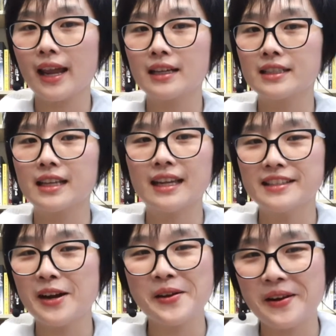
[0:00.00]
accountant
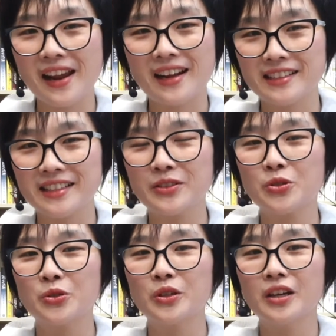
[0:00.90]
and tell your
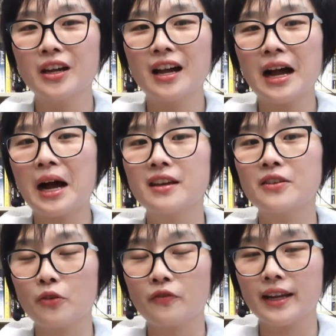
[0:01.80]
accountant to
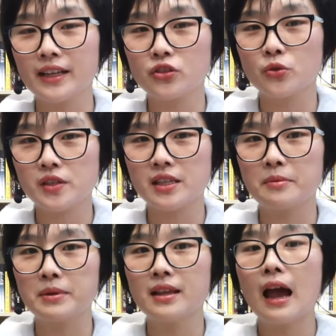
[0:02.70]
prepare your financial
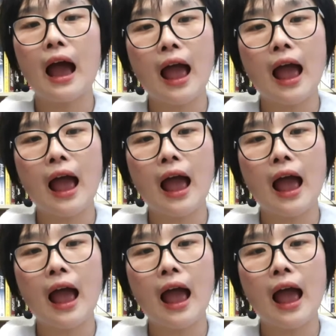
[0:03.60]
statement